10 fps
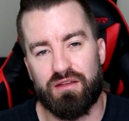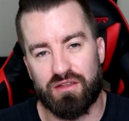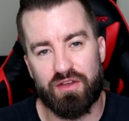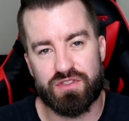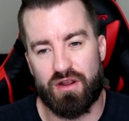
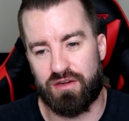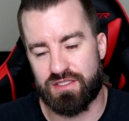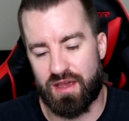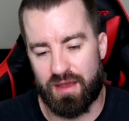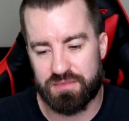Love Targa
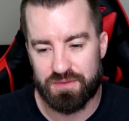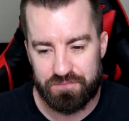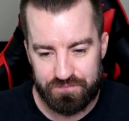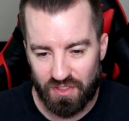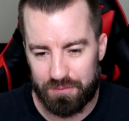tops.
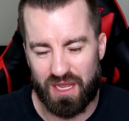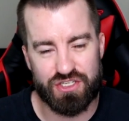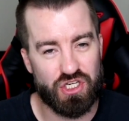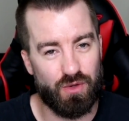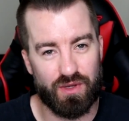I'm not
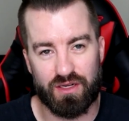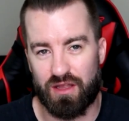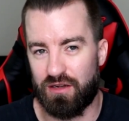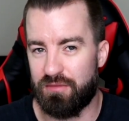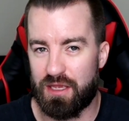sure what
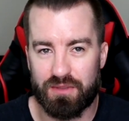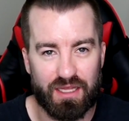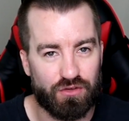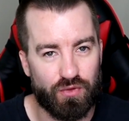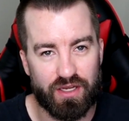color, maybe
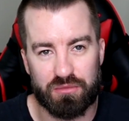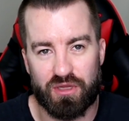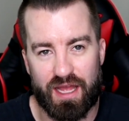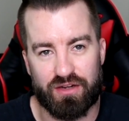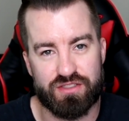like red or
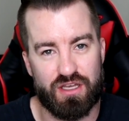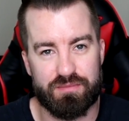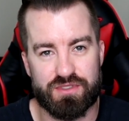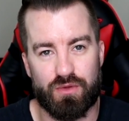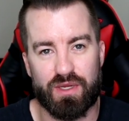black or
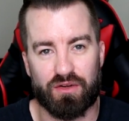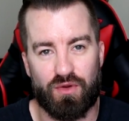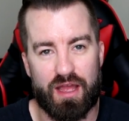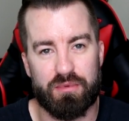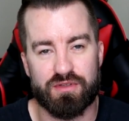something, so we can
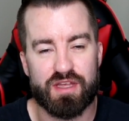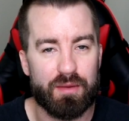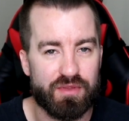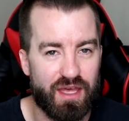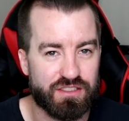wrap on
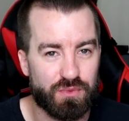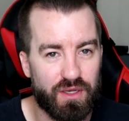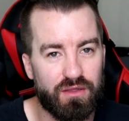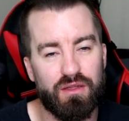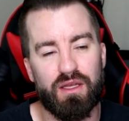top of that as
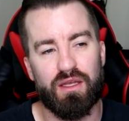well.